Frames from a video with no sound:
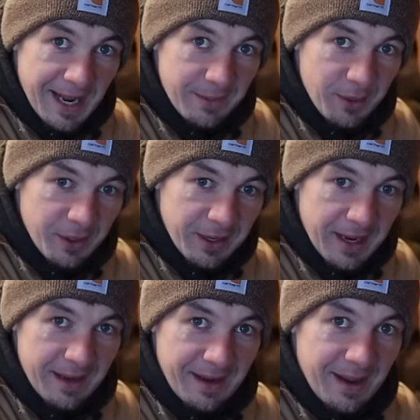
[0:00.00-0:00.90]
hand
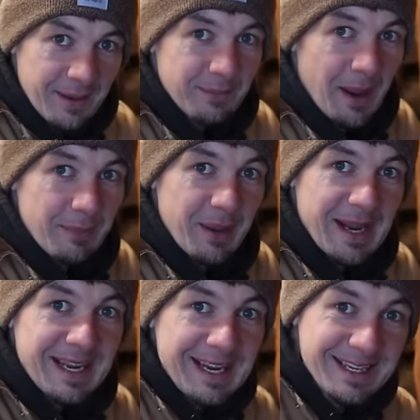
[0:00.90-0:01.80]
milking, my
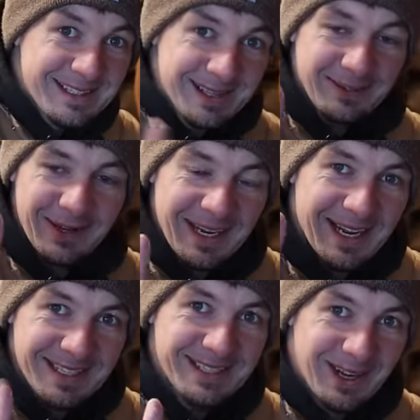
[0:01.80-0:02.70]
pinkies would
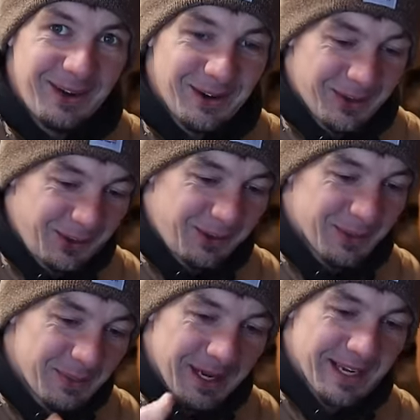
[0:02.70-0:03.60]
get so
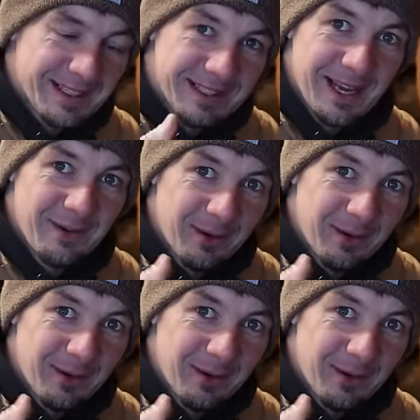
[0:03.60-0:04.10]
cold because they